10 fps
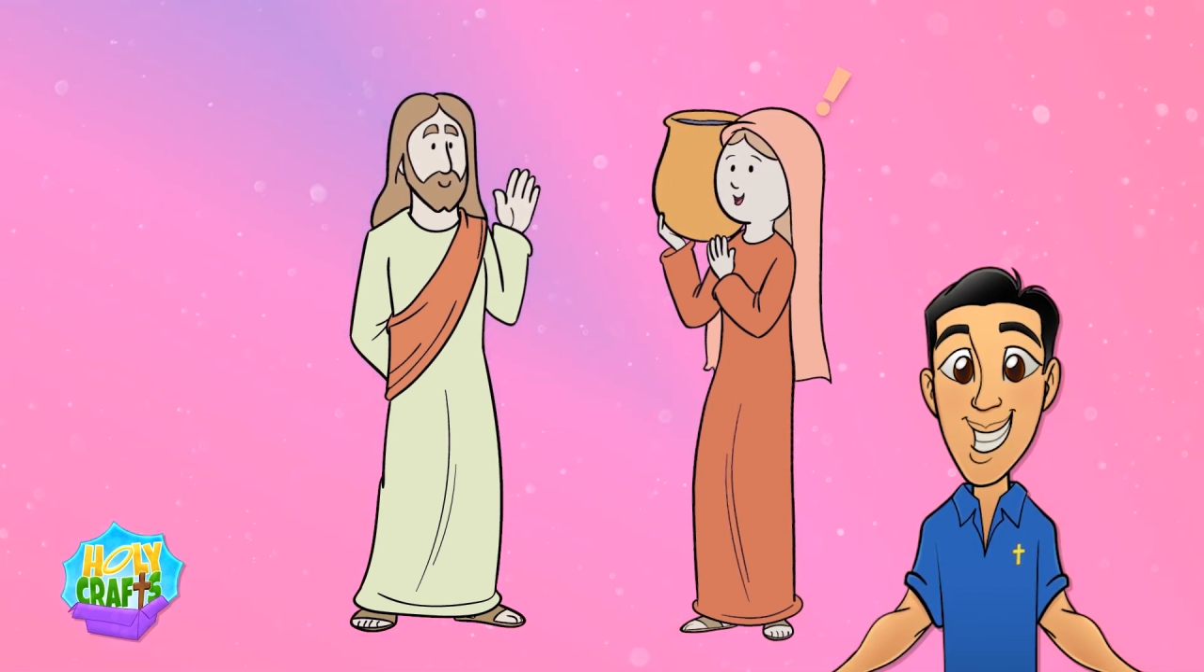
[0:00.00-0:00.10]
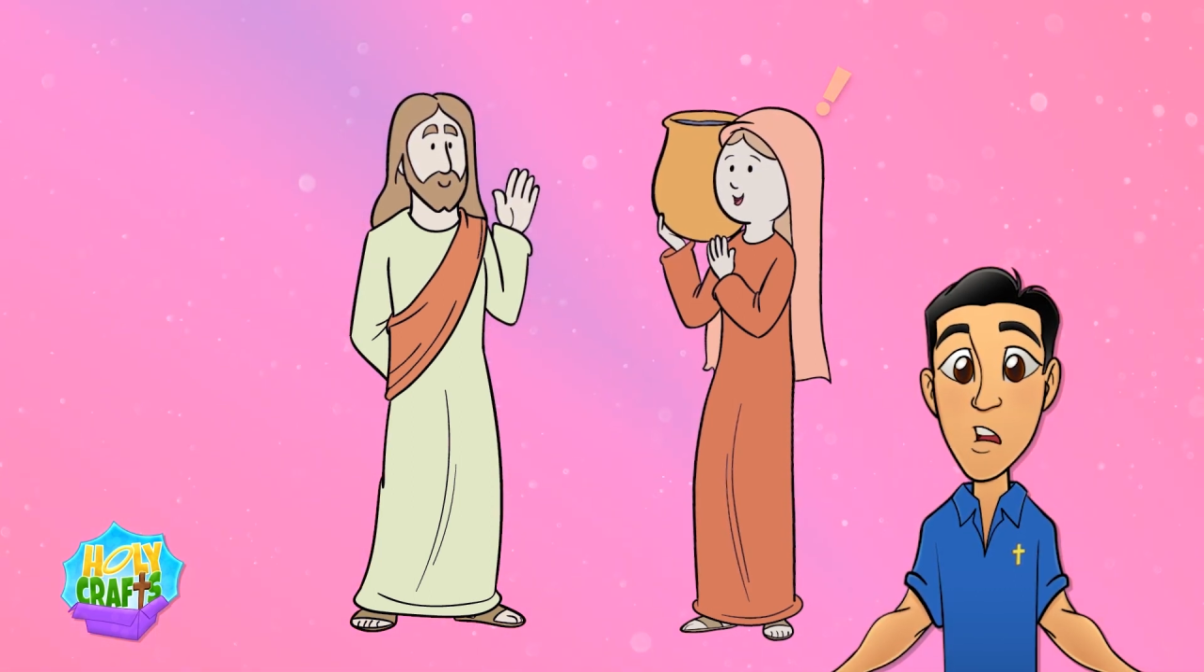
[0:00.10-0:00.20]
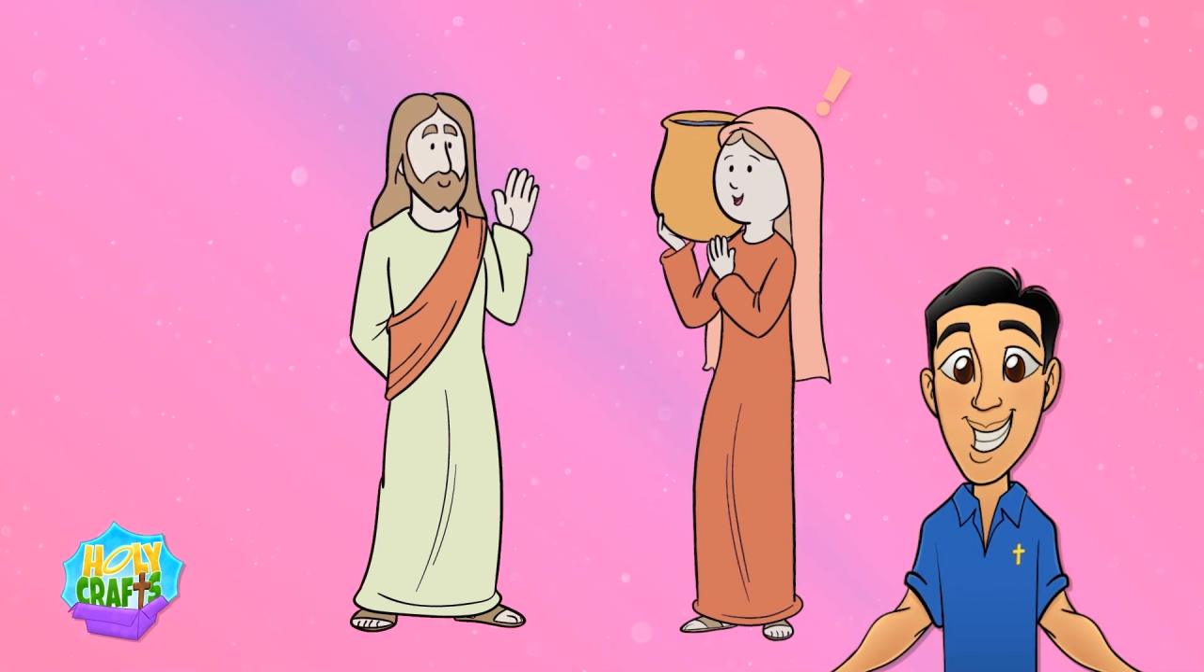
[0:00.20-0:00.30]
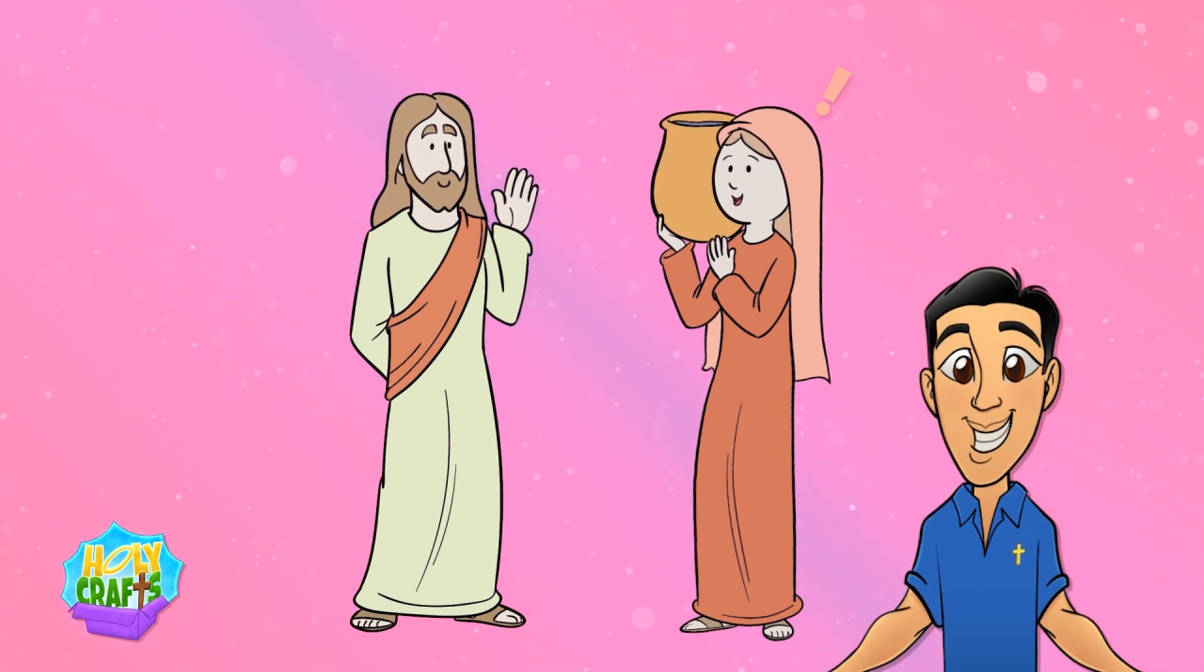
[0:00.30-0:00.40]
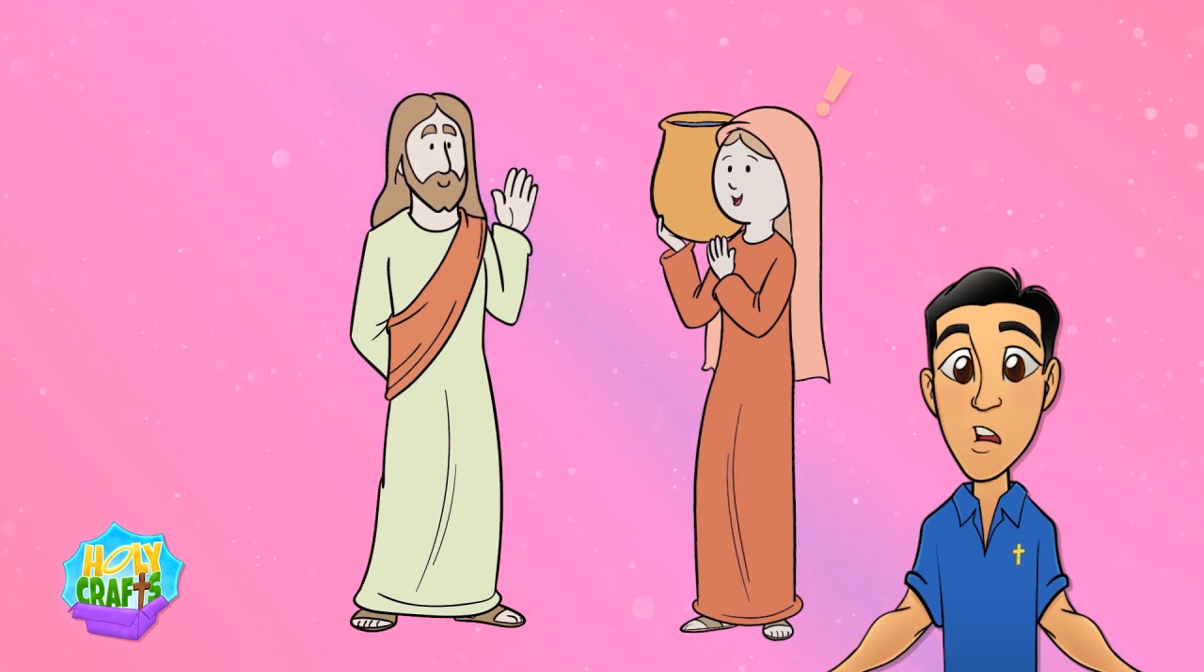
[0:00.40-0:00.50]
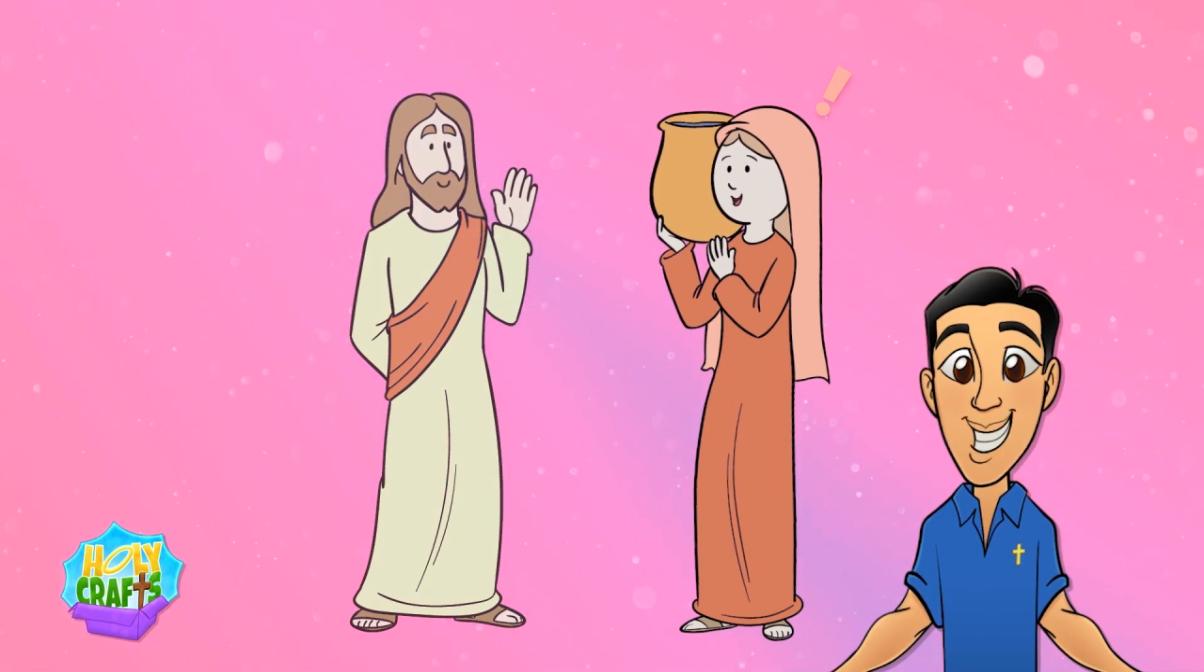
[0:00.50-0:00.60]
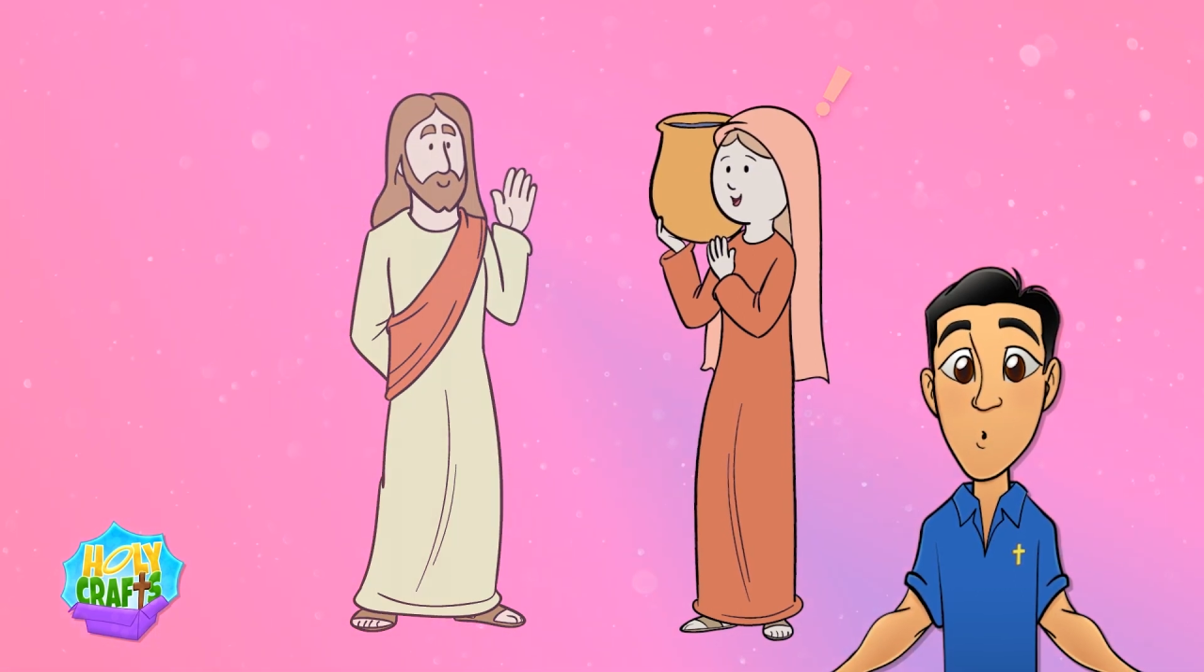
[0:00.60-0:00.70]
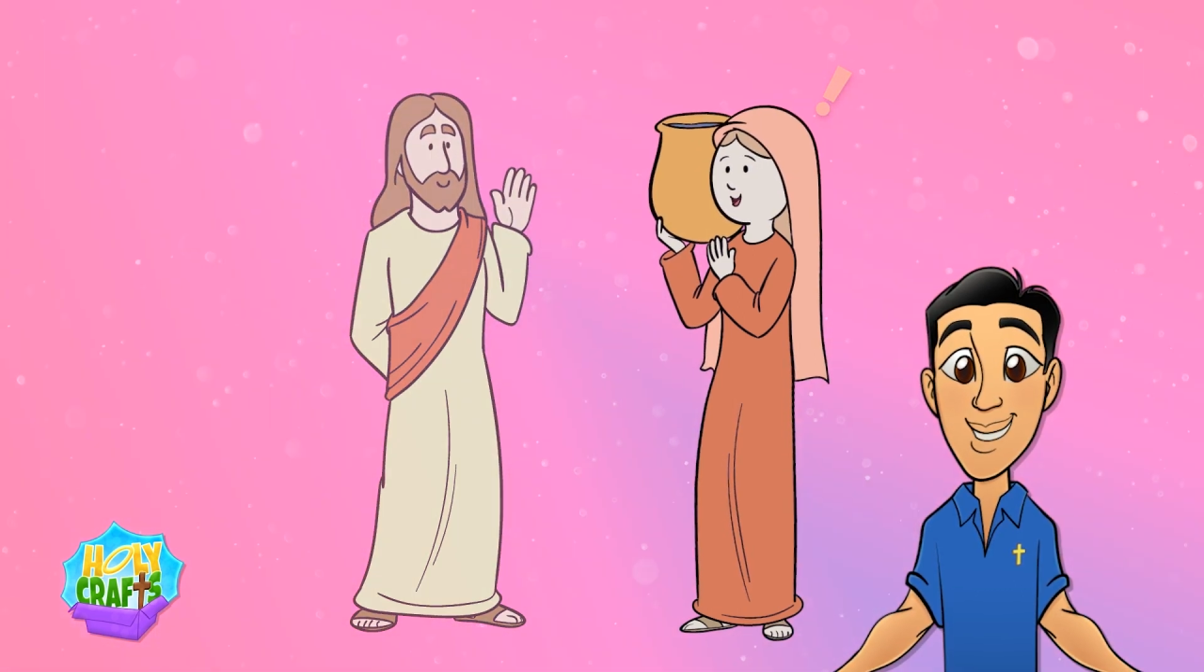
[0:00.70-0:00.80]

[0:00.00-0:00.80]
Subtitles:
But it didn't